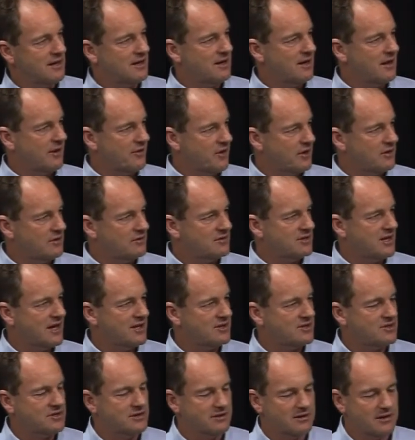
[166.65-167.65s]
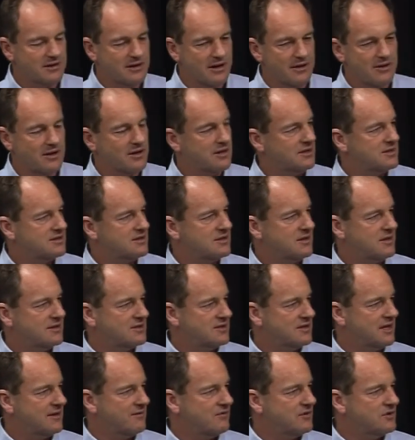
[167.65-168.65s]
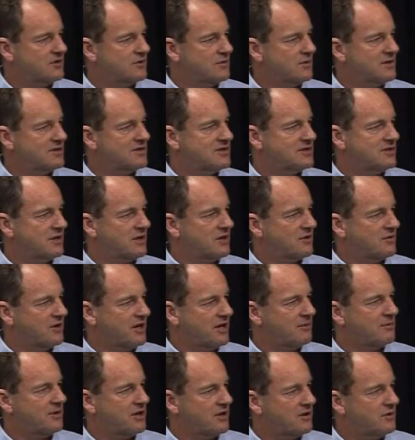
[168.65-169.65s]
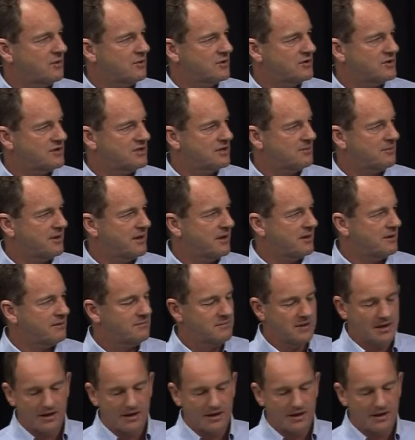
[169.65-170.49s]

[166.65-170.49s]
And I think you touched on it. I think it's Stephen Joyce is incredibly cautious about it.